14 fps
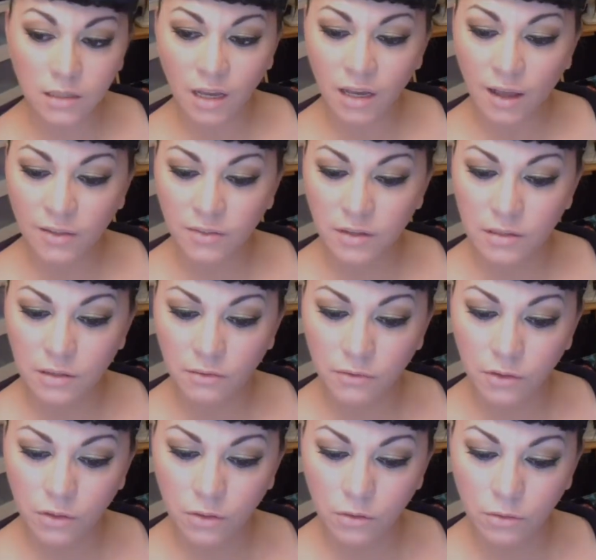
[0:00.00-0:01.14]
I got these a
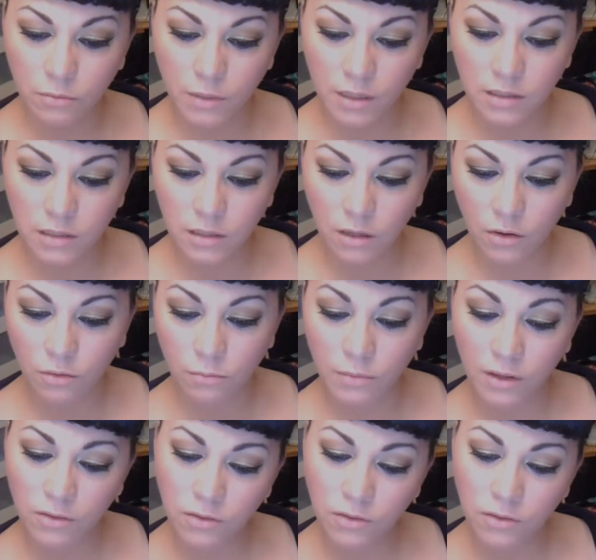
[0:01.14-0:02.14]
few months ago, a month